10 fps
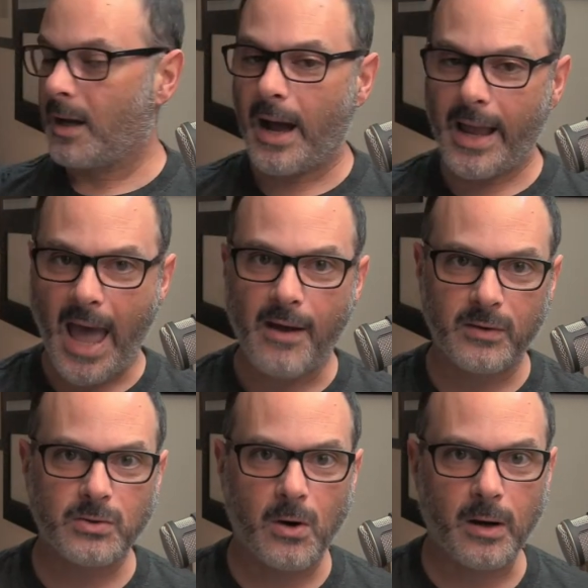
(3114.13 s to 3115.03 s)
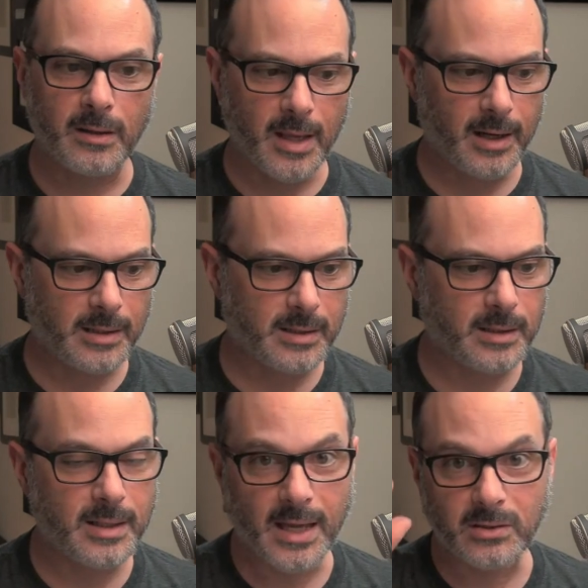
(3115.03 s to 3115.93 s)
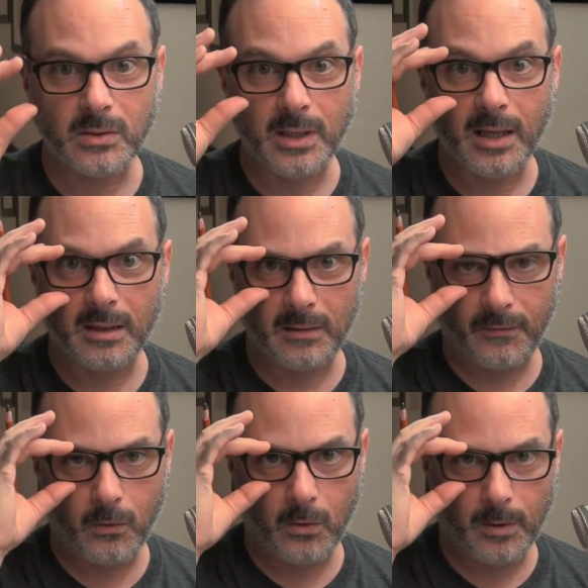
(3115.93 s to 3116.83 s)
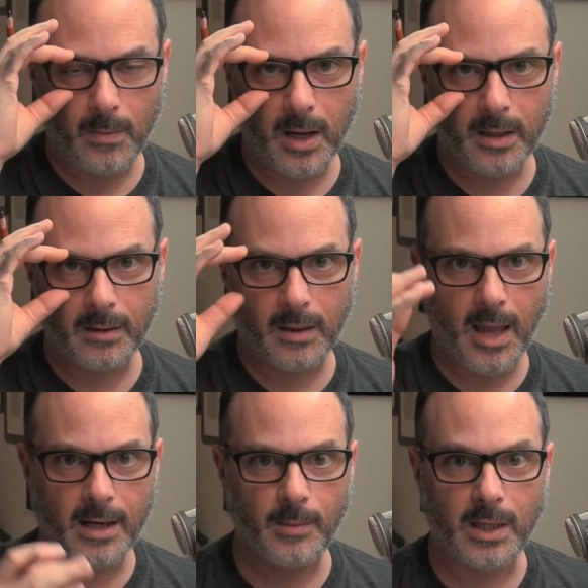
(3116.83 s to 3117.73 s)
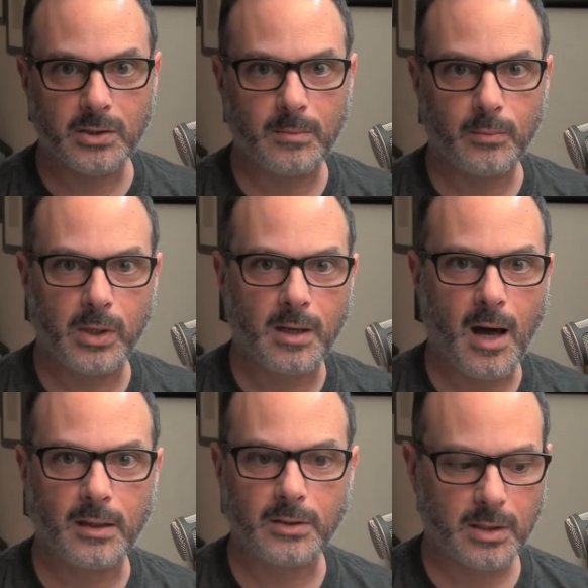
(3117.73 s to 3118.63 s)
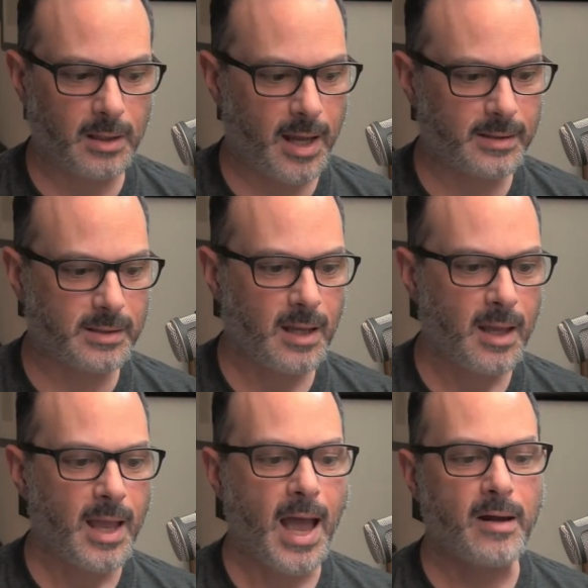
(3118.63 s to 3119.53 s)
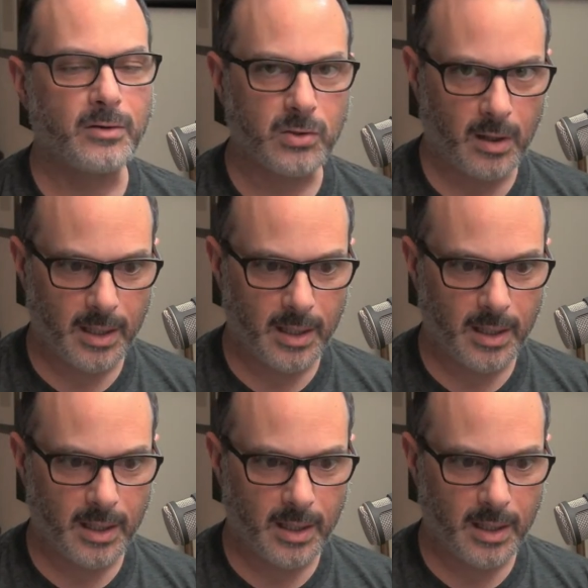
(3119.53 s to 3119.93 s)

I have a drawing that I did yesterday for my animation pre-college class, how to draw